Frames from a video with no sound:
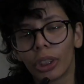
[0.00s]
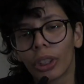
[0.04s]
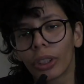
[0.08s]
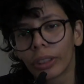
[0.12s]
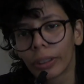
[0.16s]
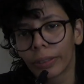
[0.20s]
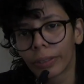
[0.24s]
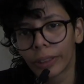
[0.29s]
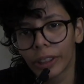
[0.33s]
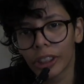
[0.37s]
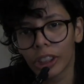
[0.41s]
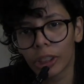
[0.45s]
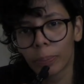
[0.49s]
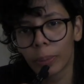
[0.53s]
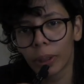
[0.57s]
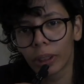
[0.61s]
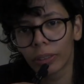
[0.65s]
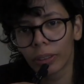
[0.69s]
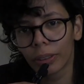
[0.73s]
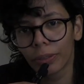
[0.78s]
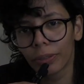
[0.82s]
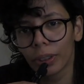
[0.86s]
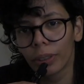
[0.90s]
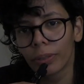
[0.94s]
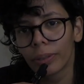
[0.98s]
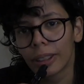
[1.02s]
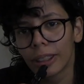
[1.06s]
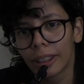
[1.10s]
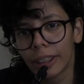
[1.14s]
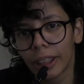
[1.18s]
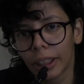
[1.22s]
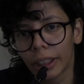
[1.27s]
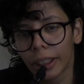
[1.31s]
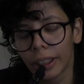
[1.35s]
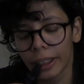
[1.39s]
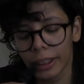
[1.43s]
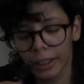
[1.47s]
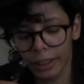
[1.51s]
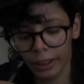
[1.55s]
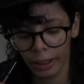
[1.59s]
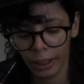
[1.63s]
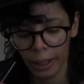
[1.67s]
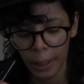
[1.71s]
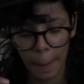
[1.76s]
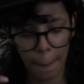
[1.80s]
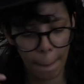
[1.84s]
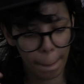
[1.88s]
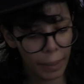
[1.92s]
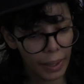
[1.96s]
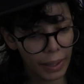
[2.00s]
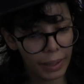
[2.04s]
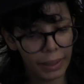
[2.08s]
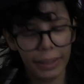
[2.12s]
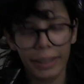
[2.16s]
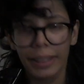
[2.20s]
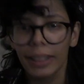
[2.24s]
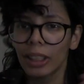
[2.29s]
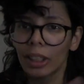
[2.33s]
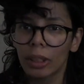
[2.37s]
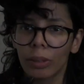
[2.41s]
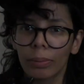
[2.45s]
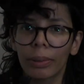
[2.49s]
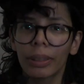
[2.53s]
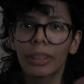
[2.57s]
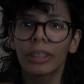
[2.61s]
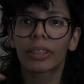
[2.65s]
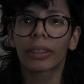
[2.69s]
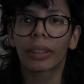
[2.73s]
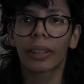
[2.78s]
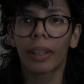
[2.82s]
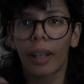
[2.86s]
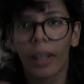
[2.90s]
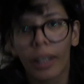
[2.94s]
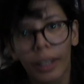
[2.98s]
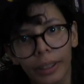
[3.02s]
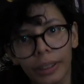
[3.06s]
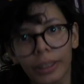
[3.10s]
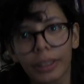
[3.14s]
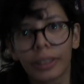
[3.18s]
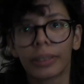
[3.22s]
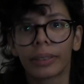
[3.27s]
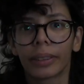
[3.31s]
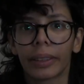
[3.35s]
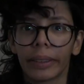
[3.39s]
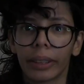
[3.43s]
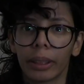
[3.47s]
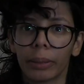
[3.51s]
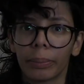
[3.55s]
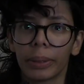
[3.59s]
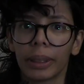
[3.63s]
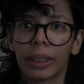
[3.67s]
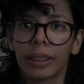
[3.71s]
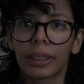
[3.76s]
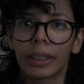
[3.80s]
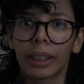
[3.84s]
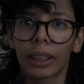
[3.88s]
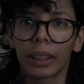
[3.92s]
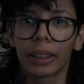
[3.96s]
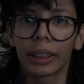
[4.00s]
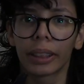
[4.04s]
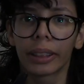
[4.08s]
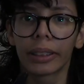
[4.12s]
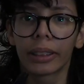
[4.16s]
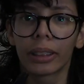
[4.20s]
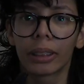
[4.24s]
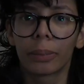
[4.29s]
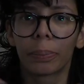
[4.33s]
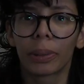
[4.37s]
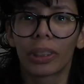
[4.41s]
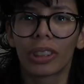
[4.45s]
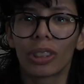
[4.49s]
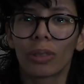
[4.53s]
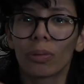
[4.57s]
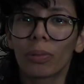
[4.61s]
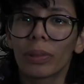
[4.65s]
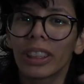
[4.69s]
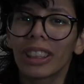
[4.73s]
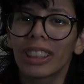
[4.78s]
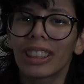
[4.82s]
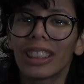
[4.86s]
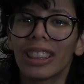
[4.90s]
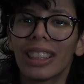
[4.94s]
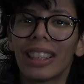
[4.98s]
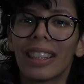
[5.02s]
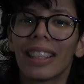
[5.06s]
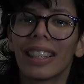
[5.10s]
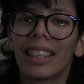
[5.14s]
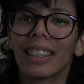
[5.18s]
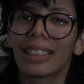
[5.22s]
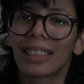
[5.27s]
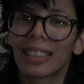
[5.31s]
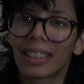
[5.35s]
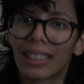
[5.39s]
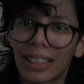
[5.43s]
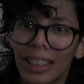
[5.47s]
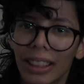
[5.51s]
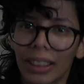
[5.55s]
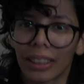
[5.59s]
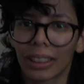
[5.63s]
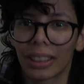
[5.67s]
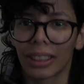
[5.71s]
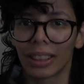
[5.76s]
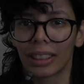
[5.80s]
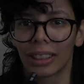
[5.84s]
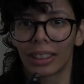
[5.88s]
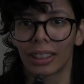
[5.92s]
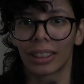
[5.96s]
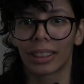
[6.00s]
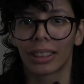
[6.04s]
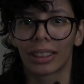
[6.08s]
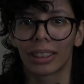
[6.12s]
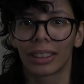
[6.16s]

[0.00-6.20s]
know, the first book review was serious, but this one's also gonna be serious because we're a serious